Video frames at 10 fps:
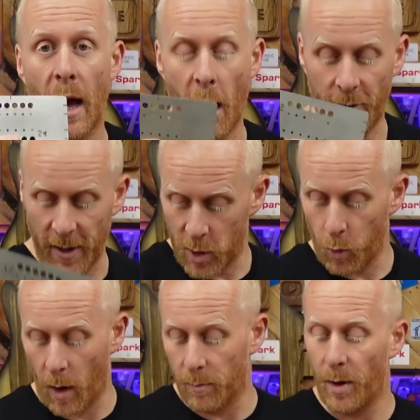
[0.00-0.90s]
Out of each
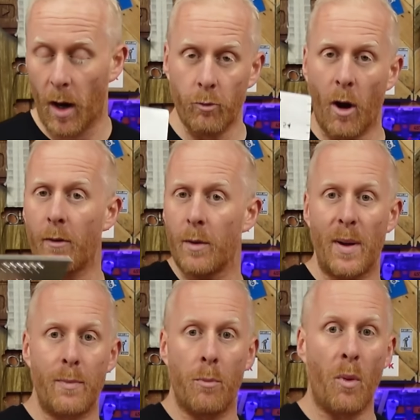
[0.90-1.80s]
one, but I'd rather have
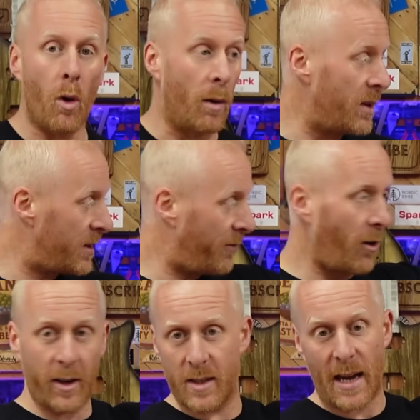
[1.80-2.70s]
people bought them than they
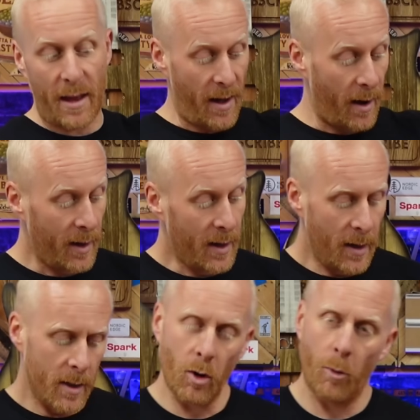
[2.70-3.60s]
fucking sat there.
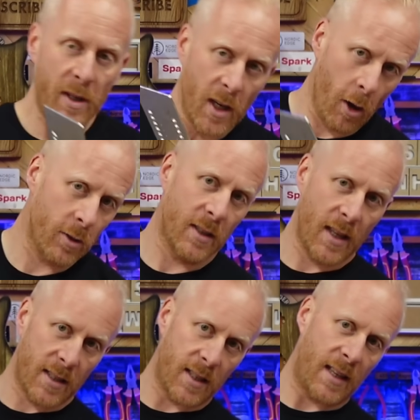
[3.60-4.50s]
So I'll be using
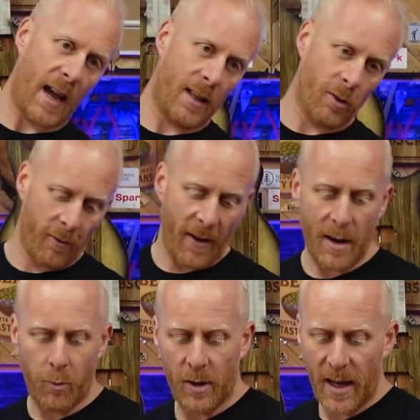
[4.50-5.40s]
these today. They're
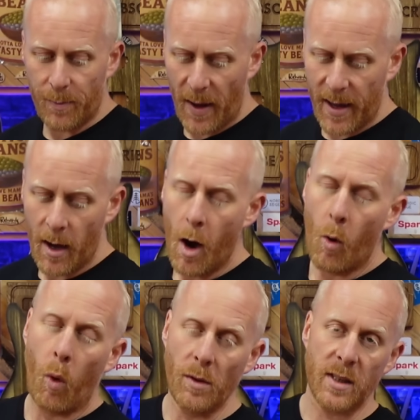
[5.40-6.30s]
available on eBay.
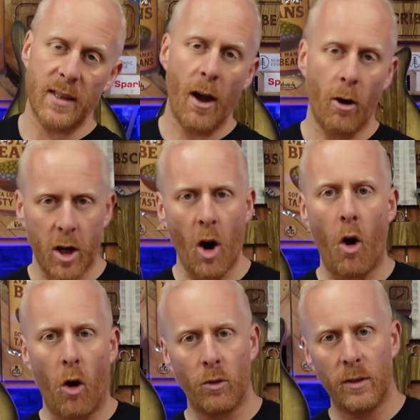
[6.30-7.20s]
Once they are
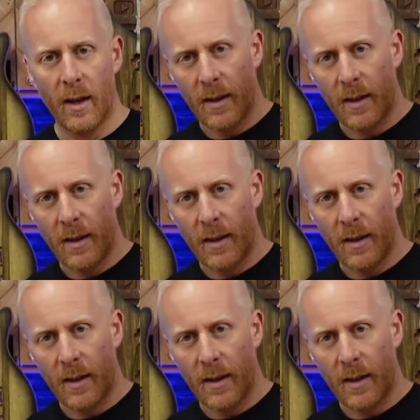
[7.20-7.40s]
gone,